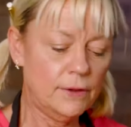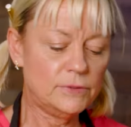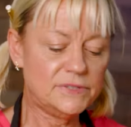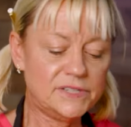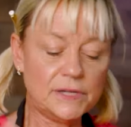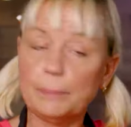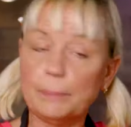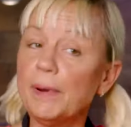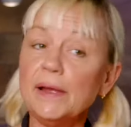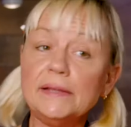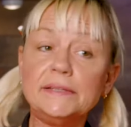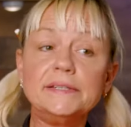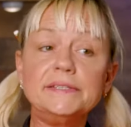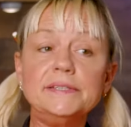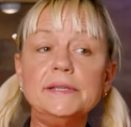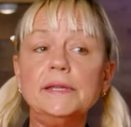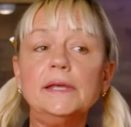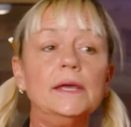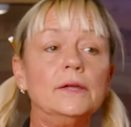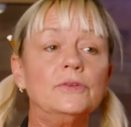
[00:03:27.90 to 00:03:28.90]
was an apprentice
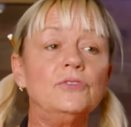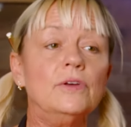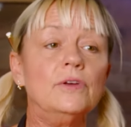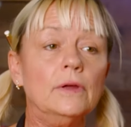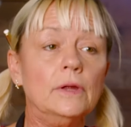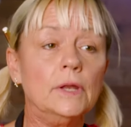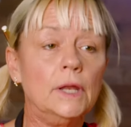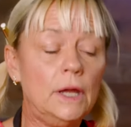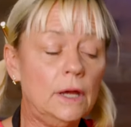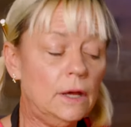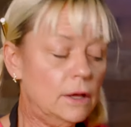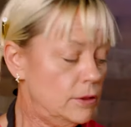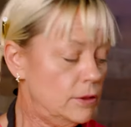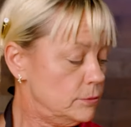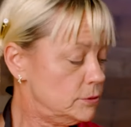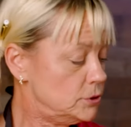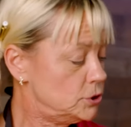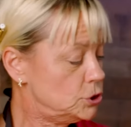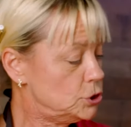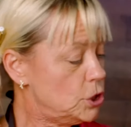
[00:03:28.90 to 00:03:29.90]
in the kitchen,
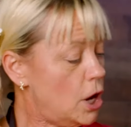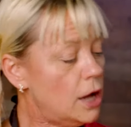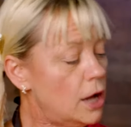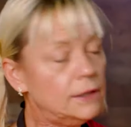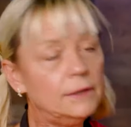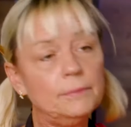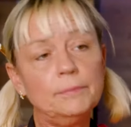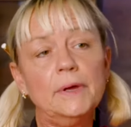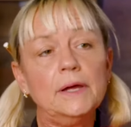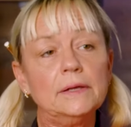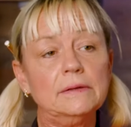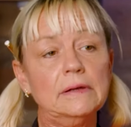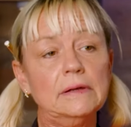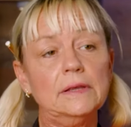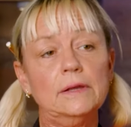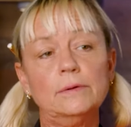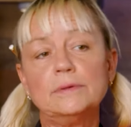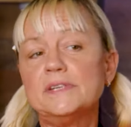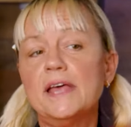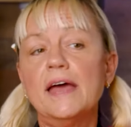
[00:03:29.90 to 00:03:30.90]
there was chocolate melting,
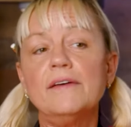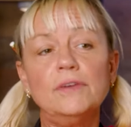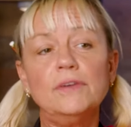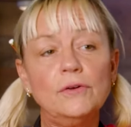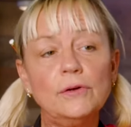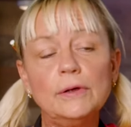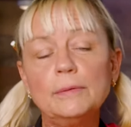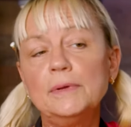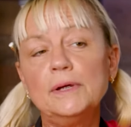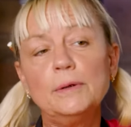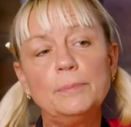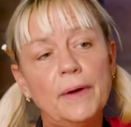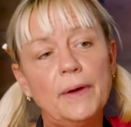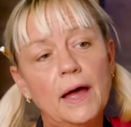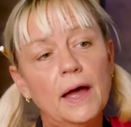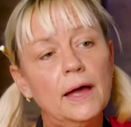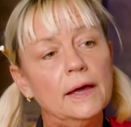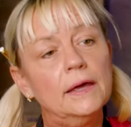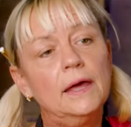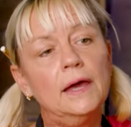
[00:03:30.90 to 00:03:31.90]
there was heavy cream
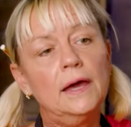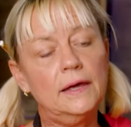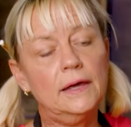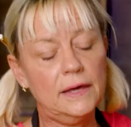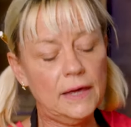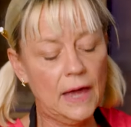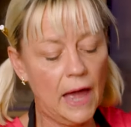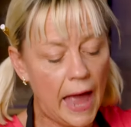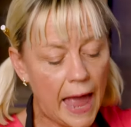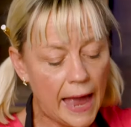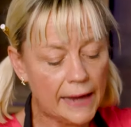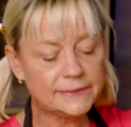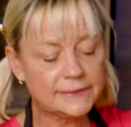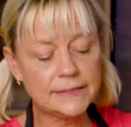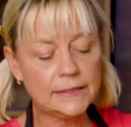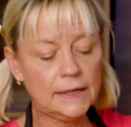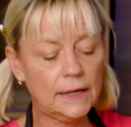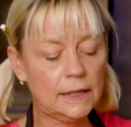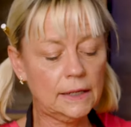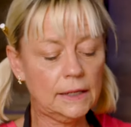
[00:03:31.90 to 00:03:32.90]
nearby. He
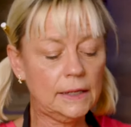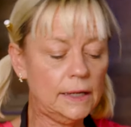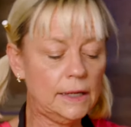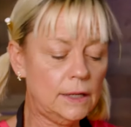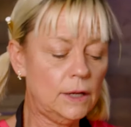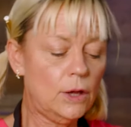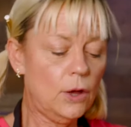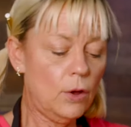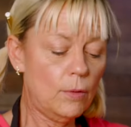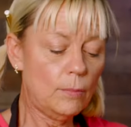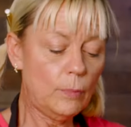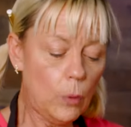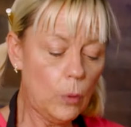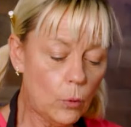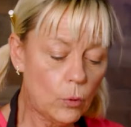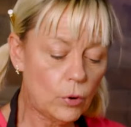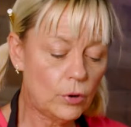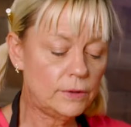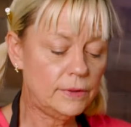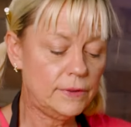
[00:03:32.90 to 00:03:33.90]
accidentally
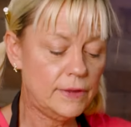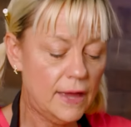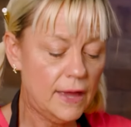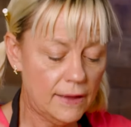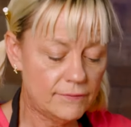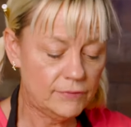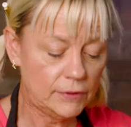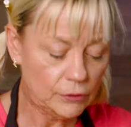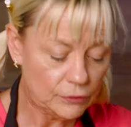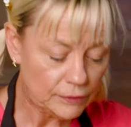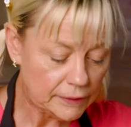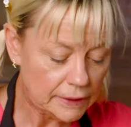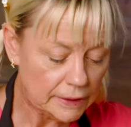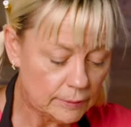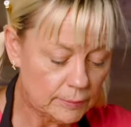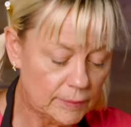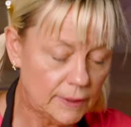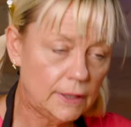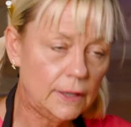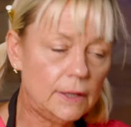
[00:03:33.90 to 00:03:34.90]
poured the heavy
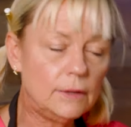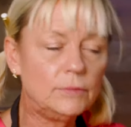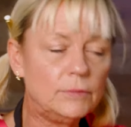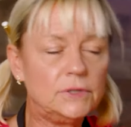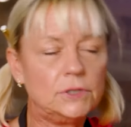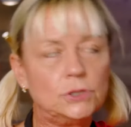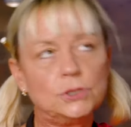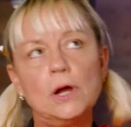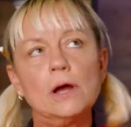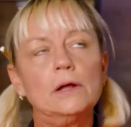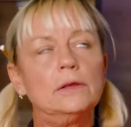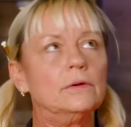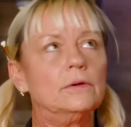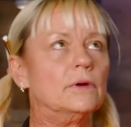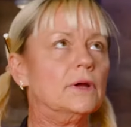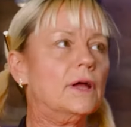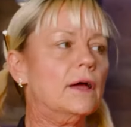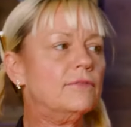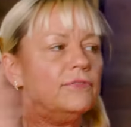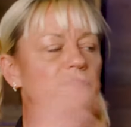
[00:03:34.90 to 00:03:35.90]
cream in with the chocolate, or
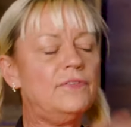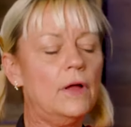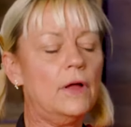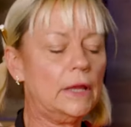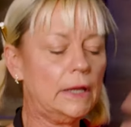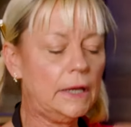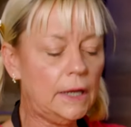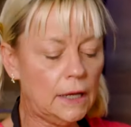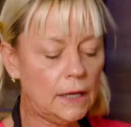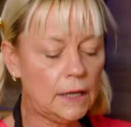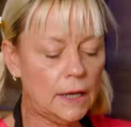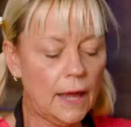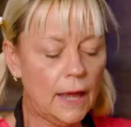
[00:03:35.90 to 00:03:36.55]
it got fallen in.